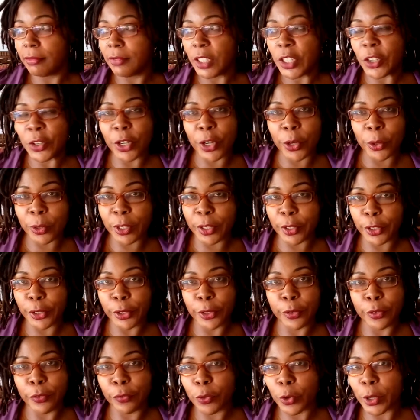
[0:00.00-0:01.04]
You know,
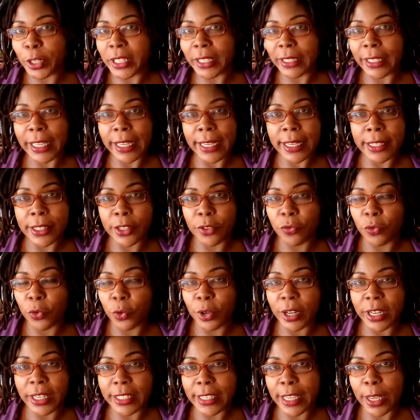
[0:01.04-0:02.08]
the Fortaleza,
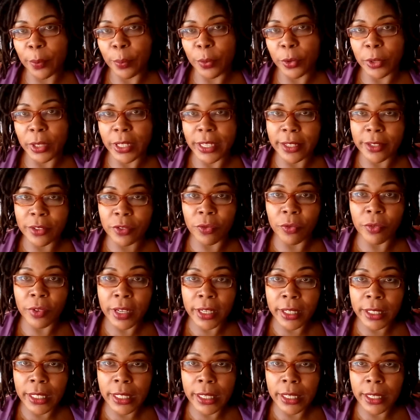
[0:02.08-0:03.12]
for example, is
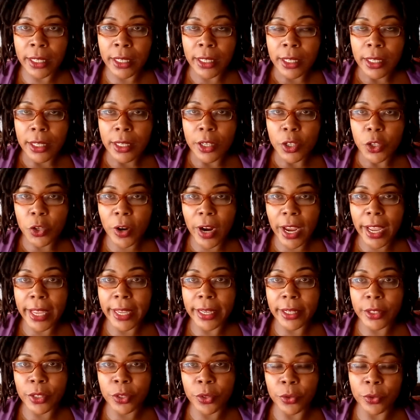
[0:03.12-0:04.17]
really
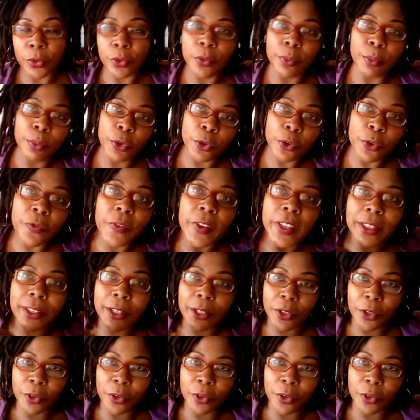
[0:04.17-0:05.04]
trying to move in the